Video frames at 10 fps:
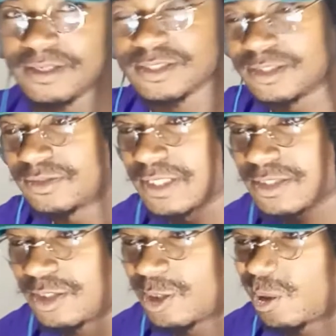Salute,
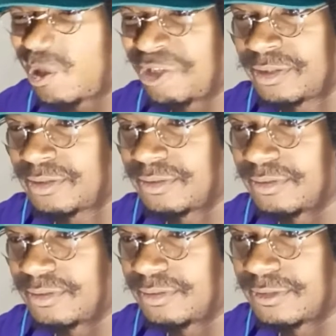that's hard.
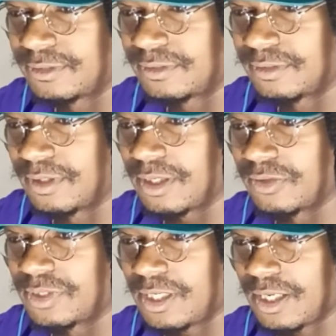There you
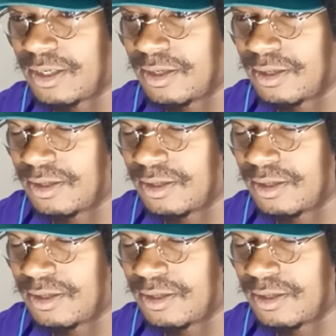go, DK.